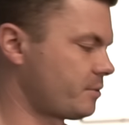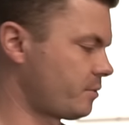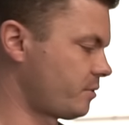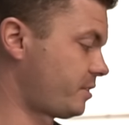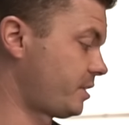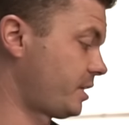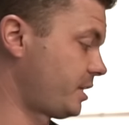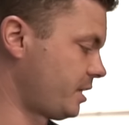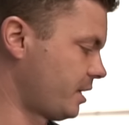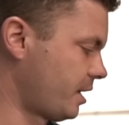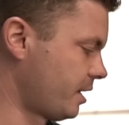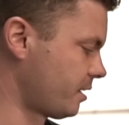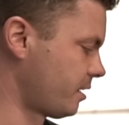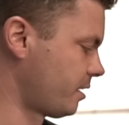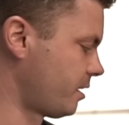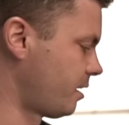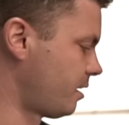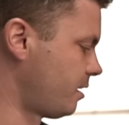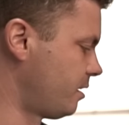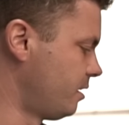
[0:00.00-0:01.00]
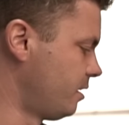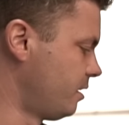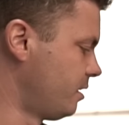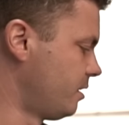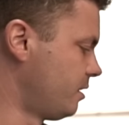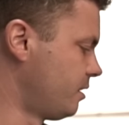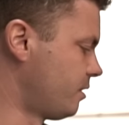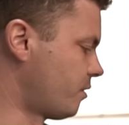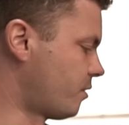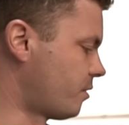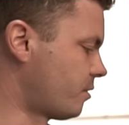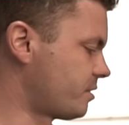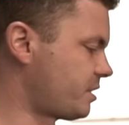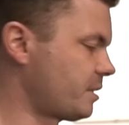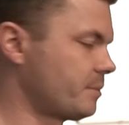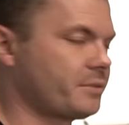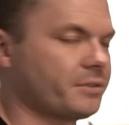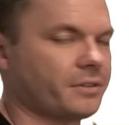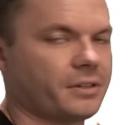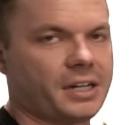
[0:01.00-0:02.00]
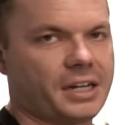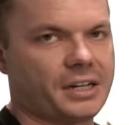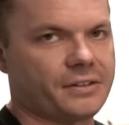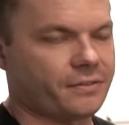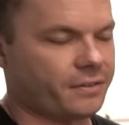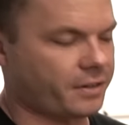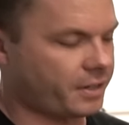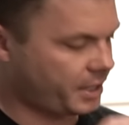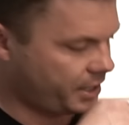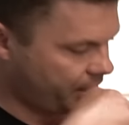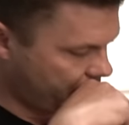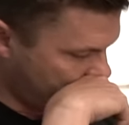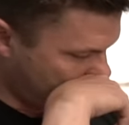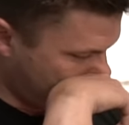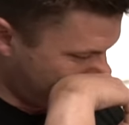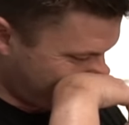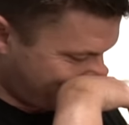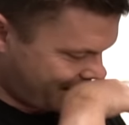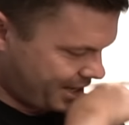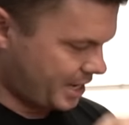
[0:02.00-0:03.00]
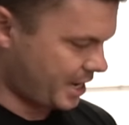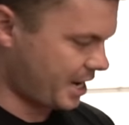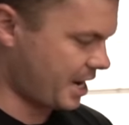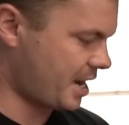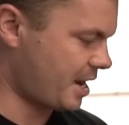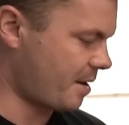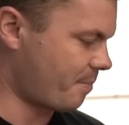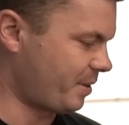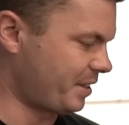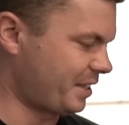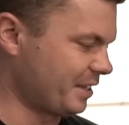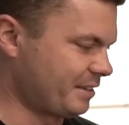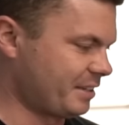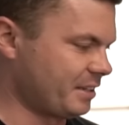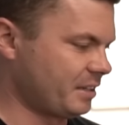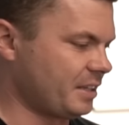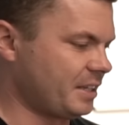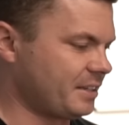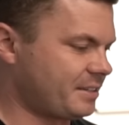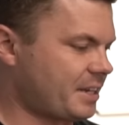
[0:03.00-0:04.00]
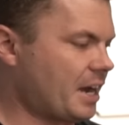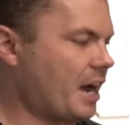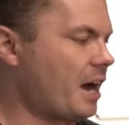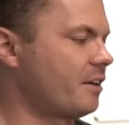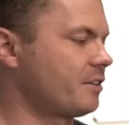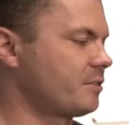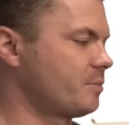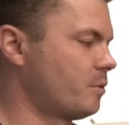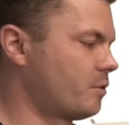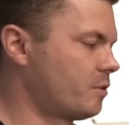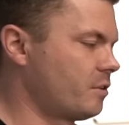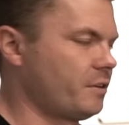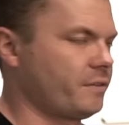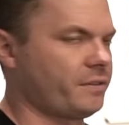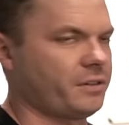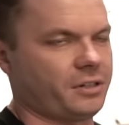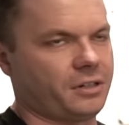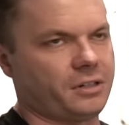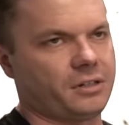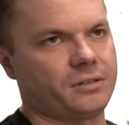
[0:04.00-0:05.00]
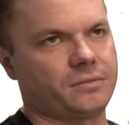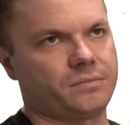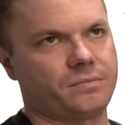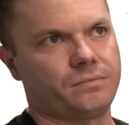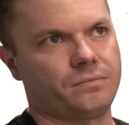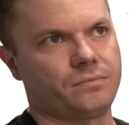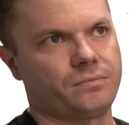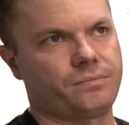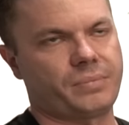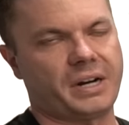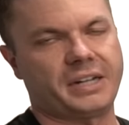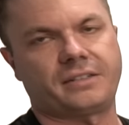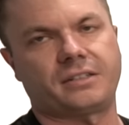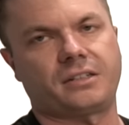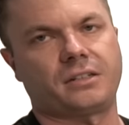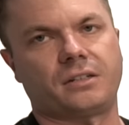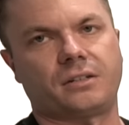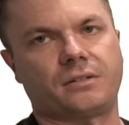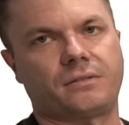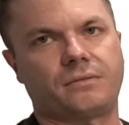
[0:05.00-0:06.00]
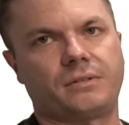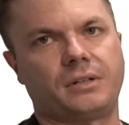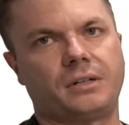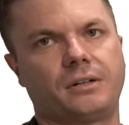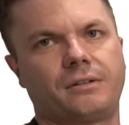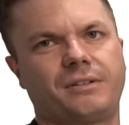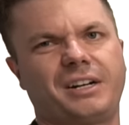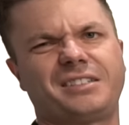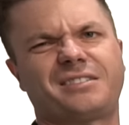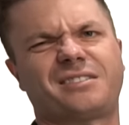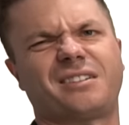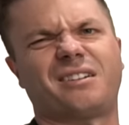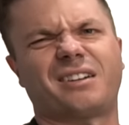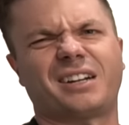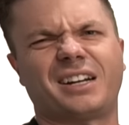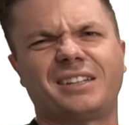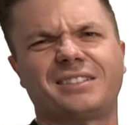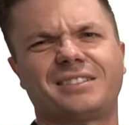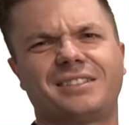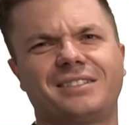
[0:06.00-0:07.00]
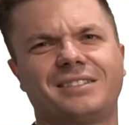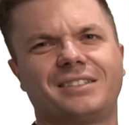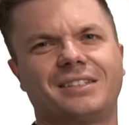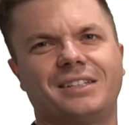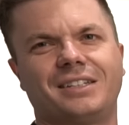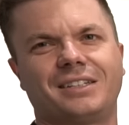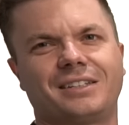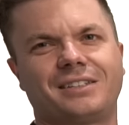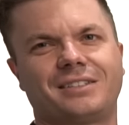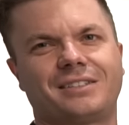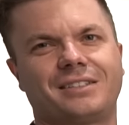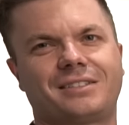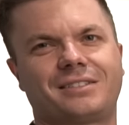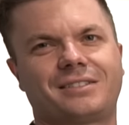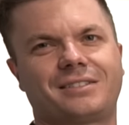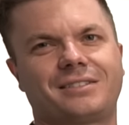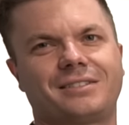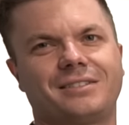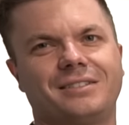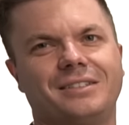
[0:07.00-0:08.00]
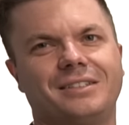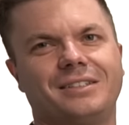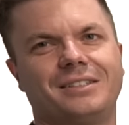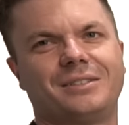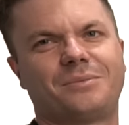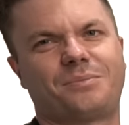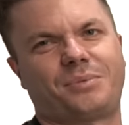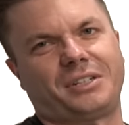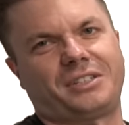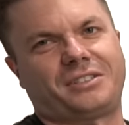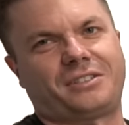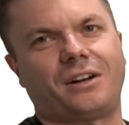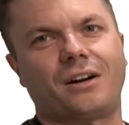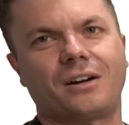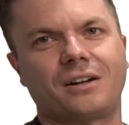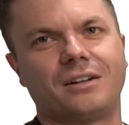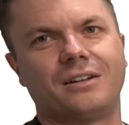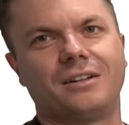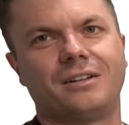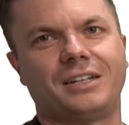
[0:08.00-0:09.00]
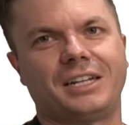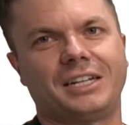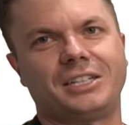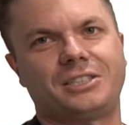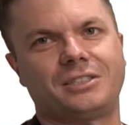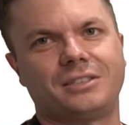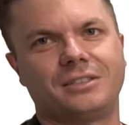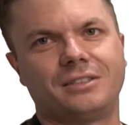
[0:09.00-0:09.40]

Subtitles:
We'll see. I don't know, or some sort of EFI. But this car is more of basically a resto, I guess, isn't it? Because it's pretty stock-ish.